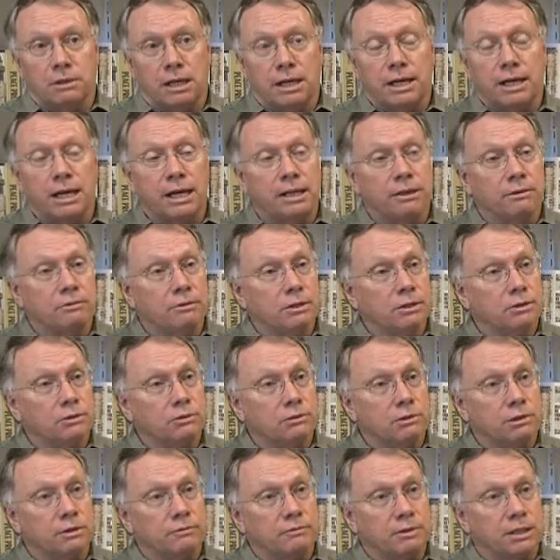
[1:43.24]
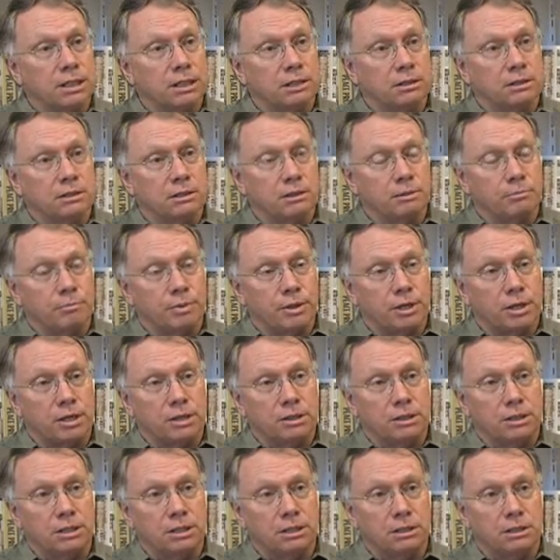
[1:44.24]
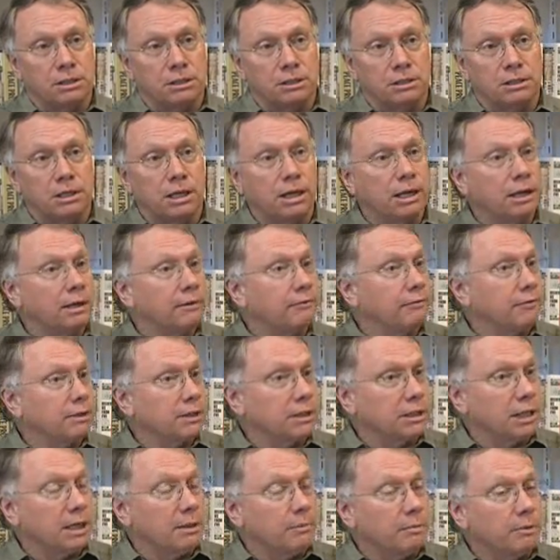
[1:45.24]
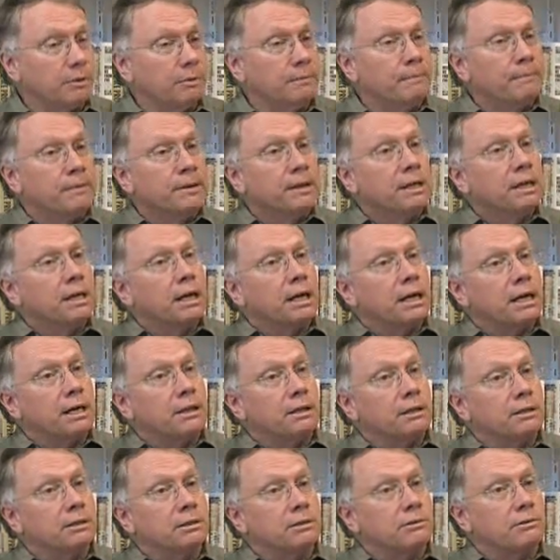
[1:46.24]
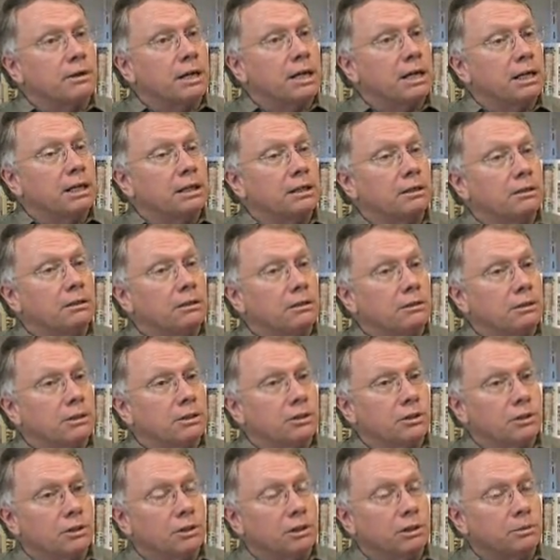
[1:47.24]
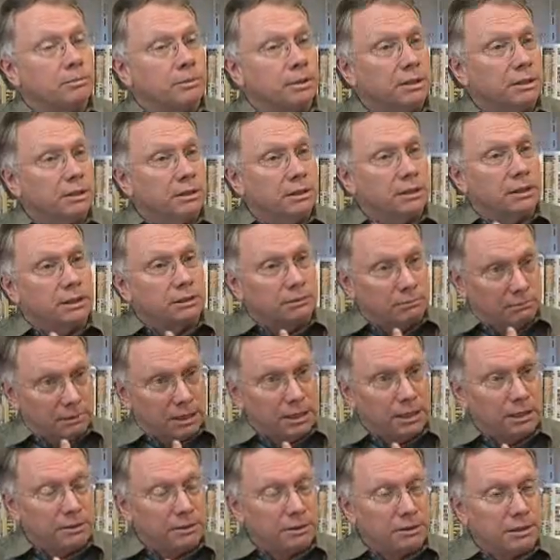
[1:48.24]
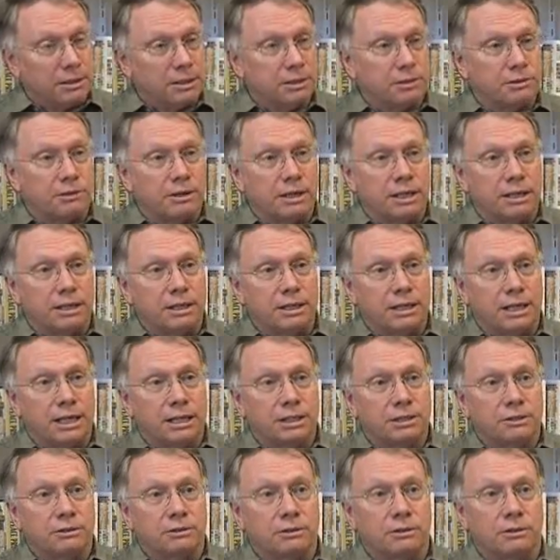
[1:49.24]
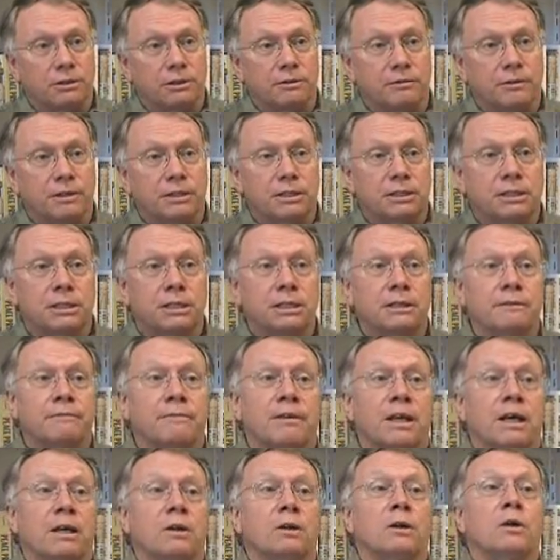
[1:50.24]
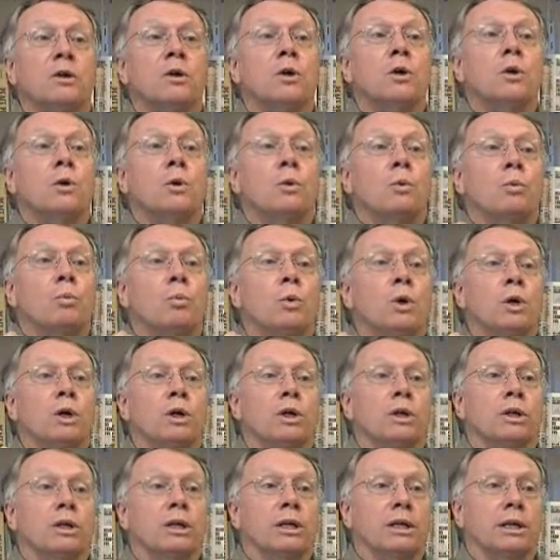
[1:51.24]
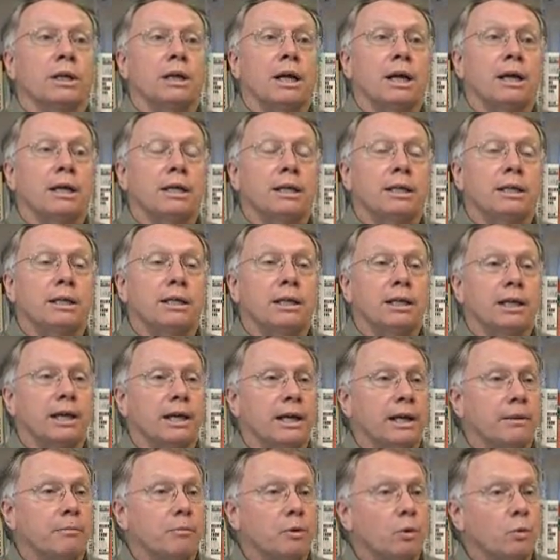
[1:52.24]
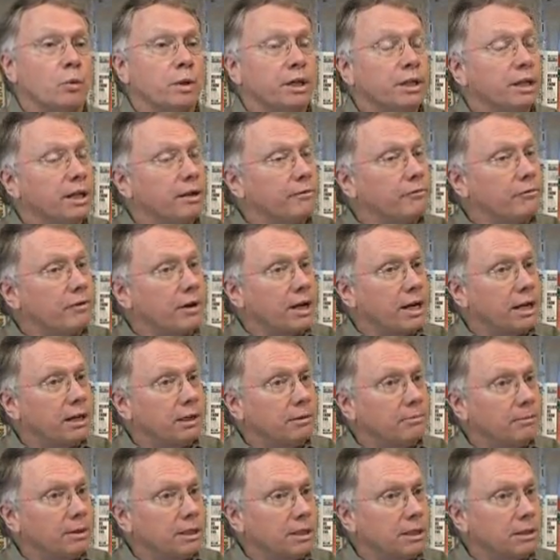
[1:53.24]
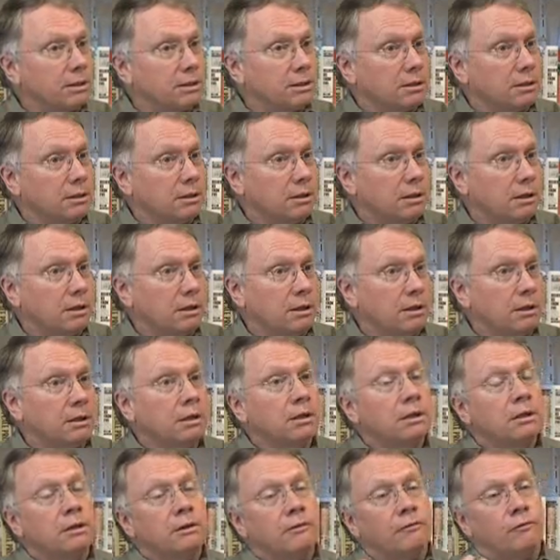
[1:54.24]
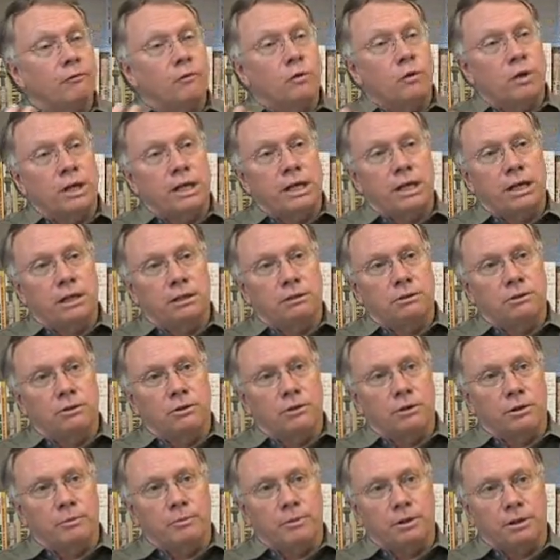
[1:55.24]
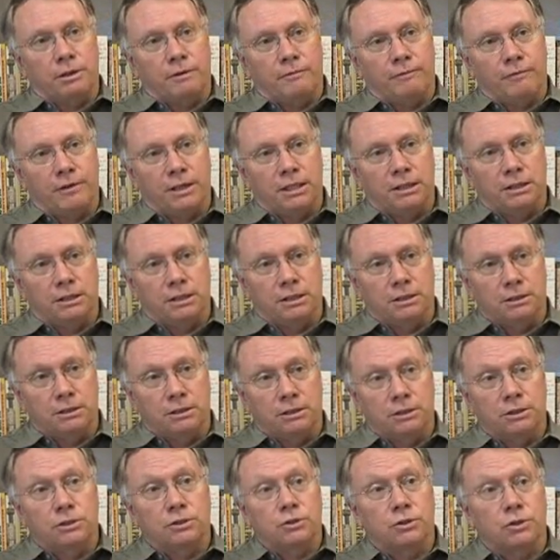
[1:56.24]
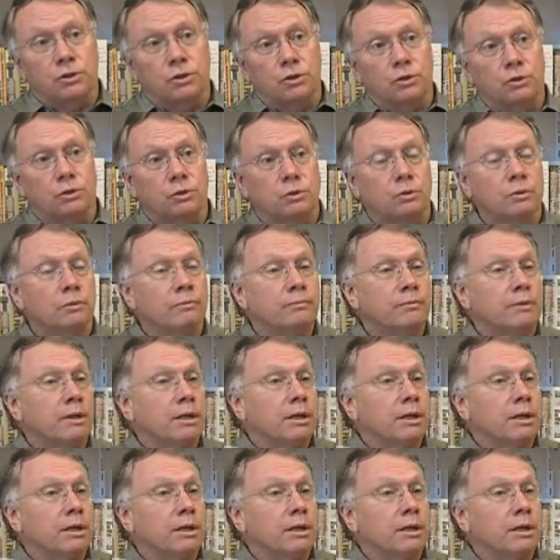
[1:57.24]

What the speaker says: and other restorative justice processes now. For example, Heather Strang and Lawrence Sherman here at the Australian National University have done work in Canberra where they've randomly assigned 1,400 criminal offenders to